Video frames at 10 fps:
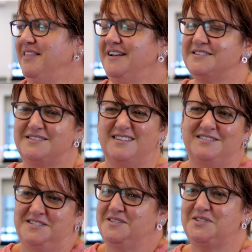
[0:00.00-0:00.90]
think it's
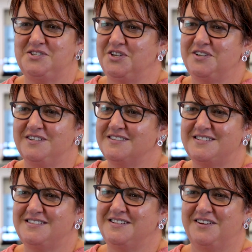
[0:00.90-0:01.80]
the
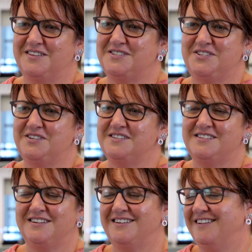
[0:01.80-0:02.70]
students. You know, the
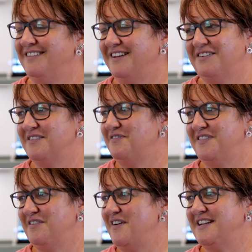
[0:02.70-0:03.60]
students are
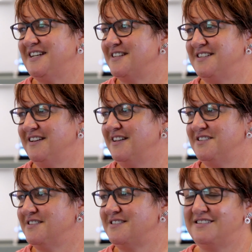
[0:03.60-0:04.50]
they're fantastic. They're
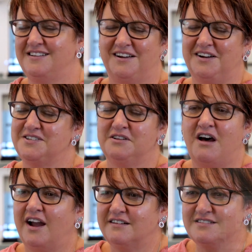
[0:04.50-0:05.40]
just, you know, a
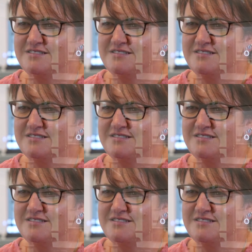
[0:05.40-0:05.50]
delight